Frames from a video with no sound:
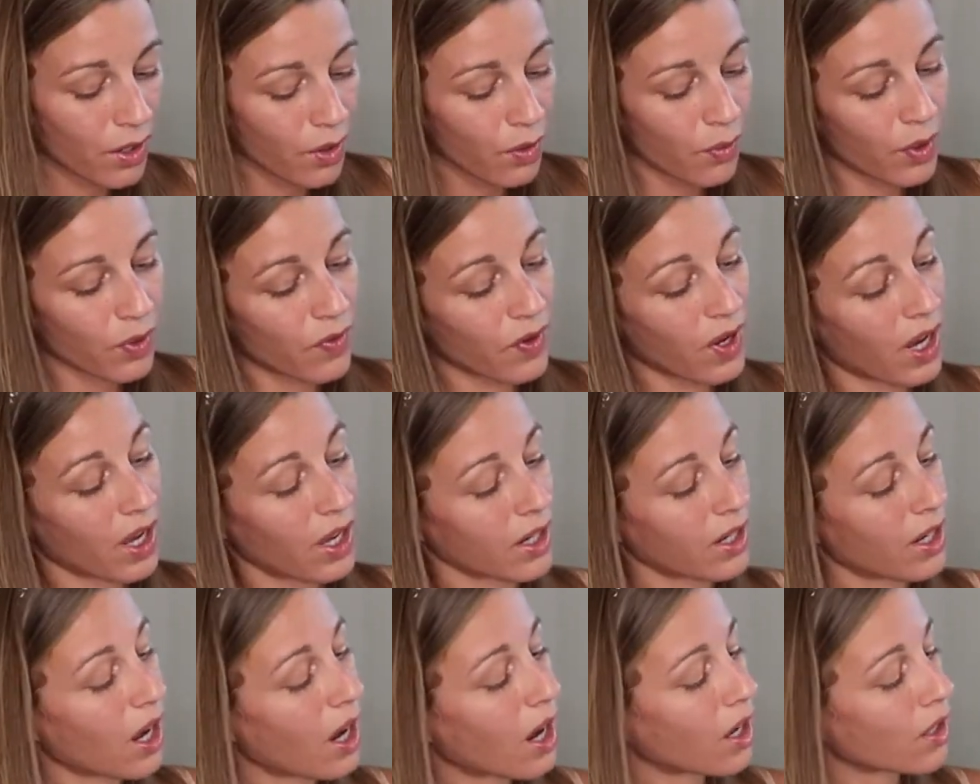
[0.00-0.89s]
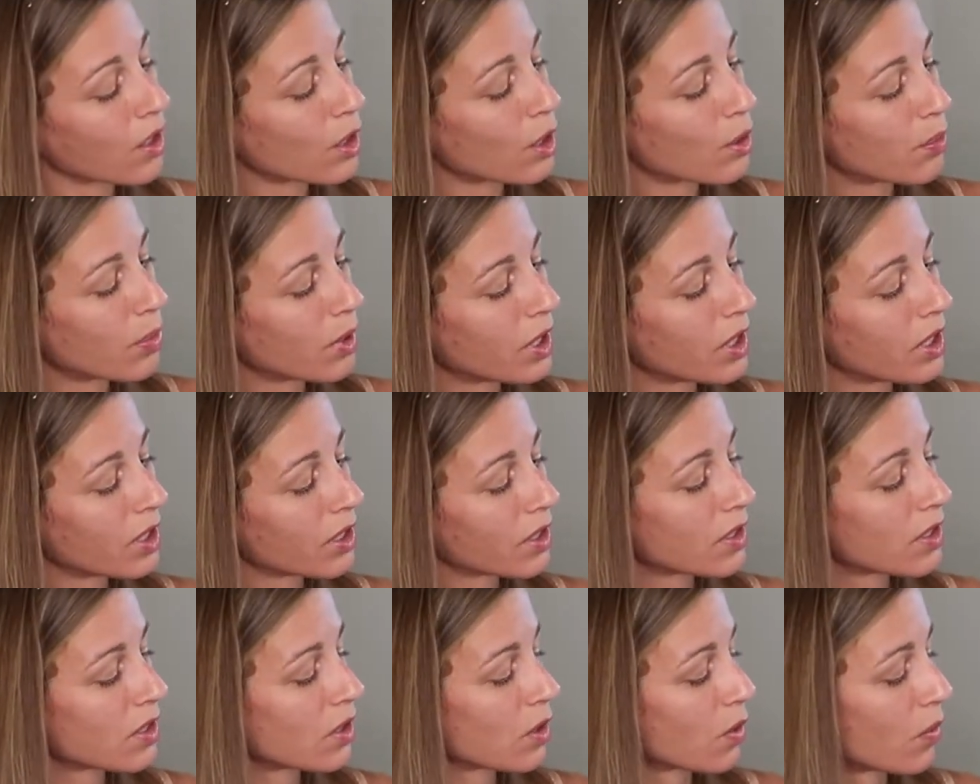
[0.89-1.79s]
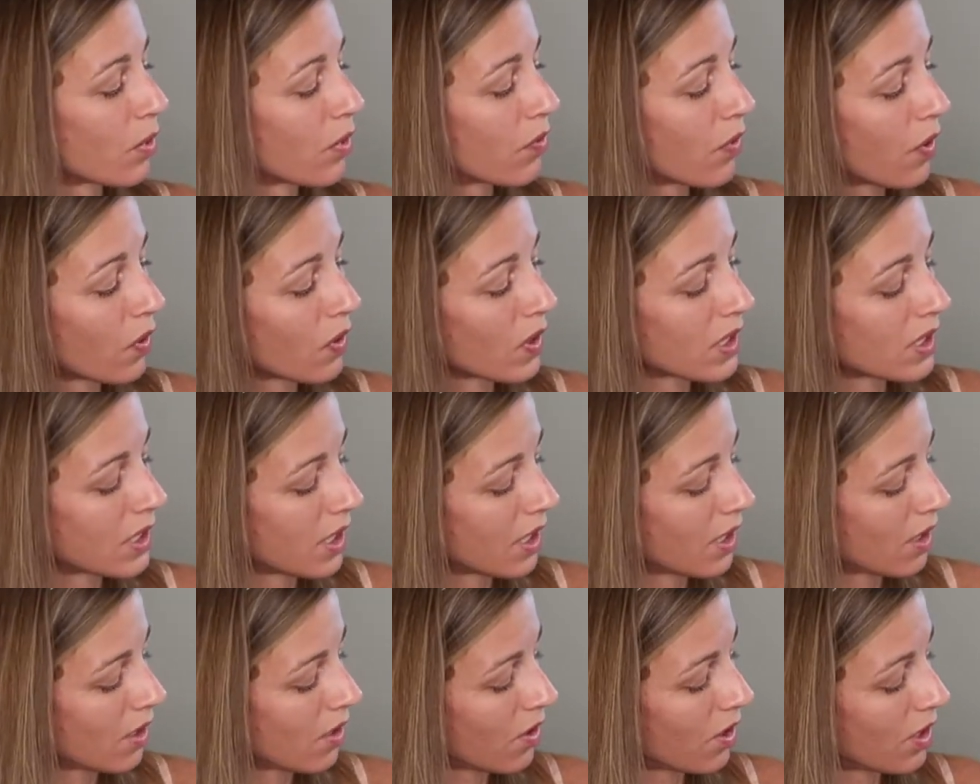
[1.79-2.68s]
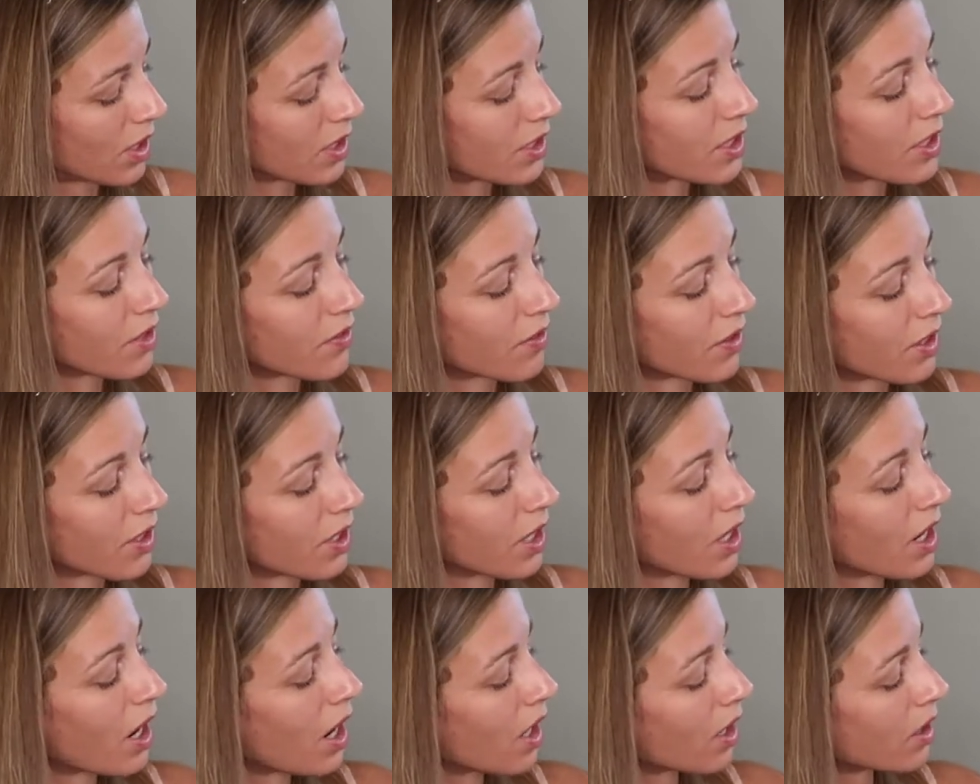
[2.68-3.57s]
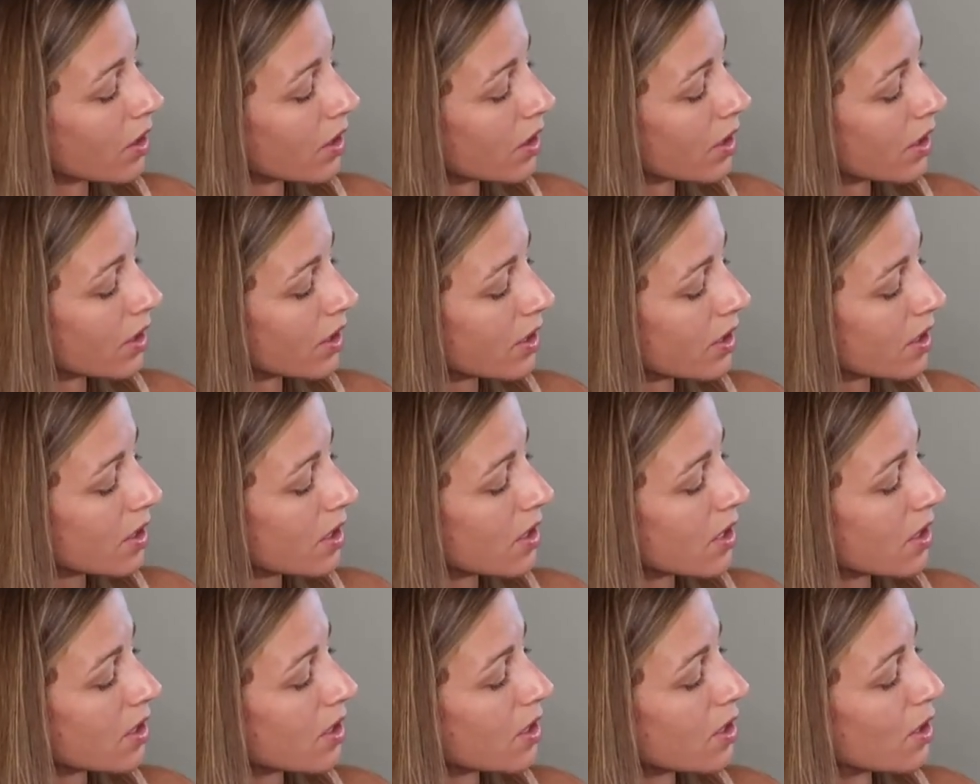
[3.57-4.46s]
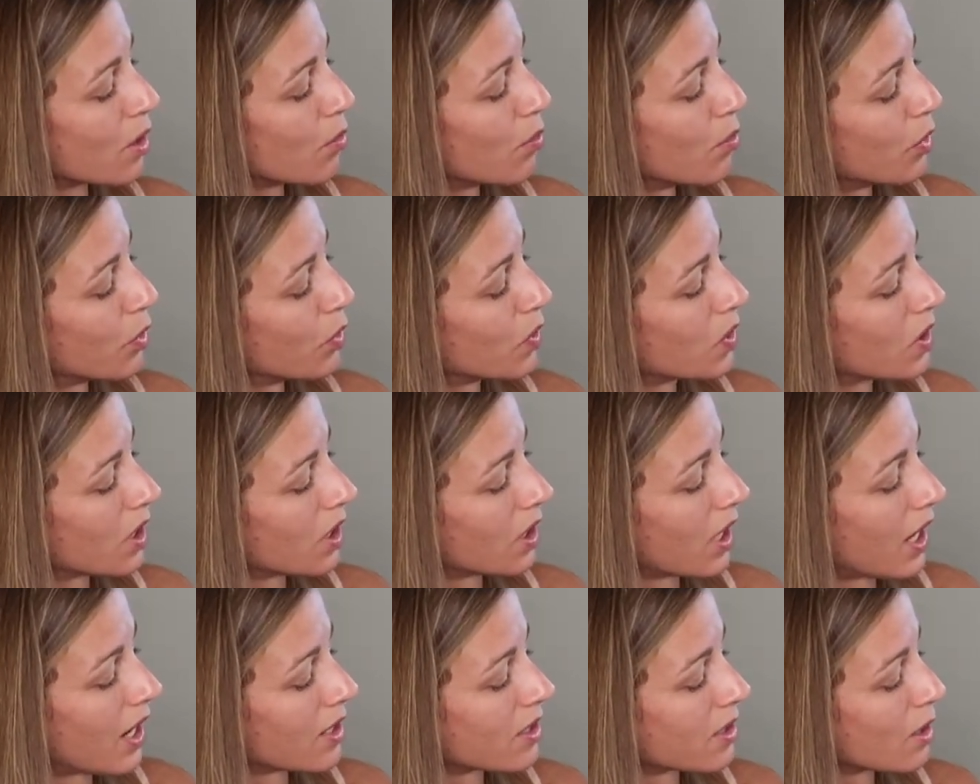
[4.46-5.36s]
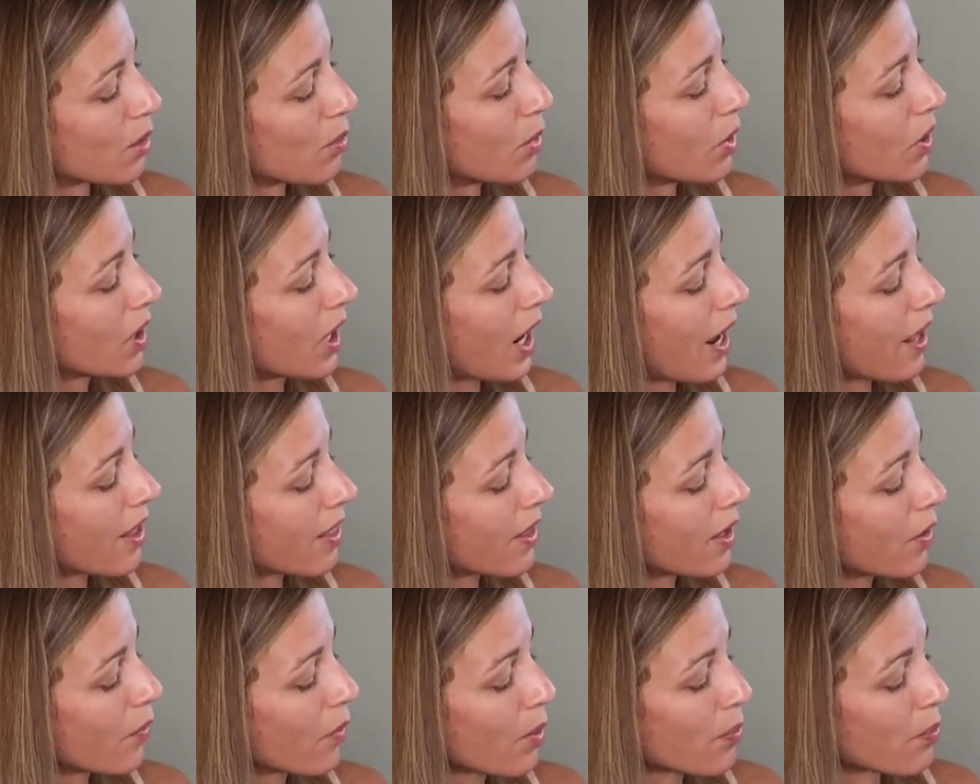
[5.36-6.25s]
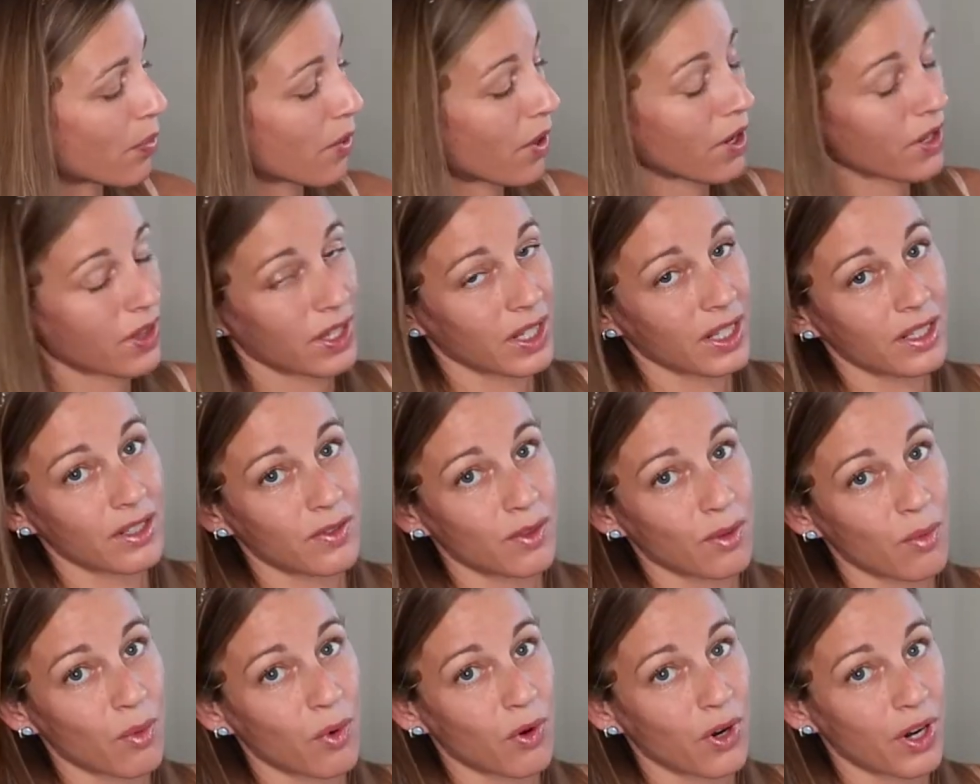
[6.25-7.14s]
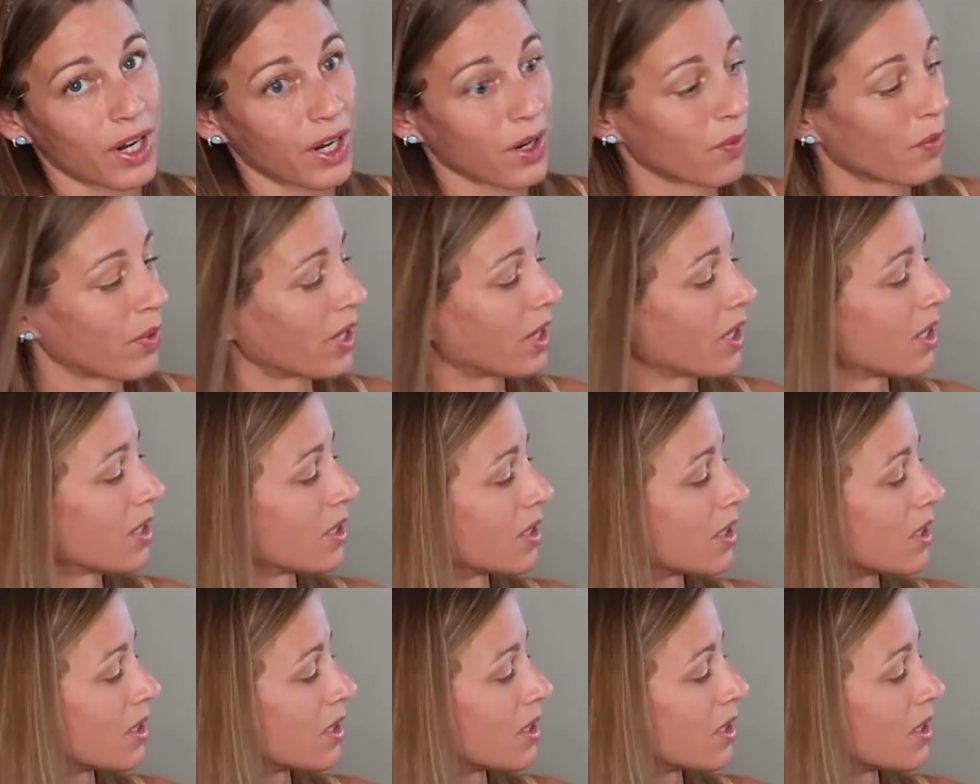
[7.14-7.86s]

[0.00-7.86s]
We've got color books, so we're focusing on different colors. This is a Moose Alaska book. I think we brought this from Oregon with us.